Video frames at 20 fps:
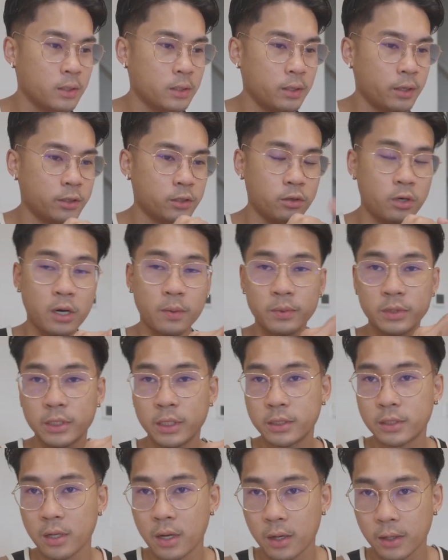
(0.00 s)
Instagram and
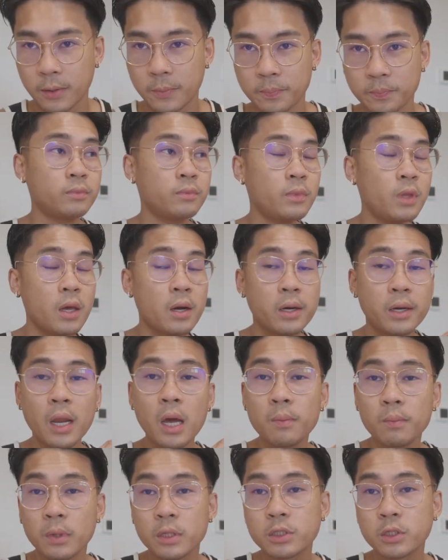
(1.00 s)
TikTok.
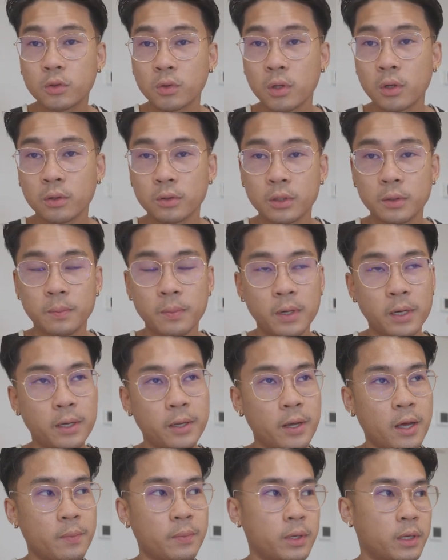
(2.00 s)
Not much growth,
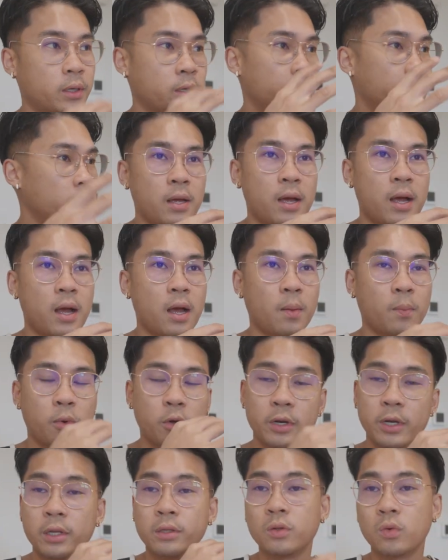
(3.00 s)
but I mean, I'm
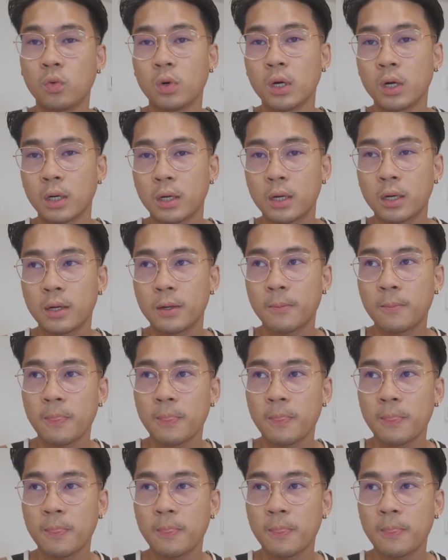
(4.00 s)
putting in the work.